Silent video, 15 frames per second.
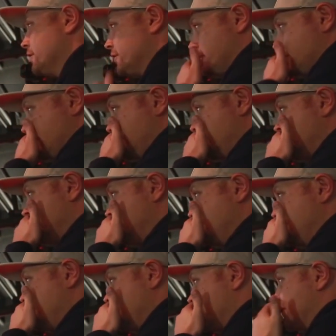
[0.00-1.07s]

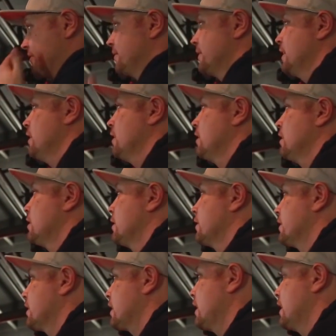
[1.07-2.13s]
So from there, I
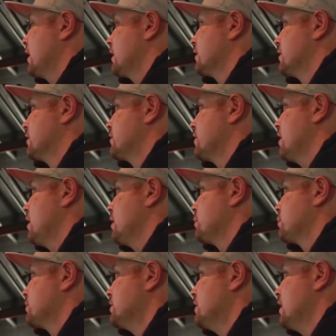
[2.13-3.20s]
think I added toms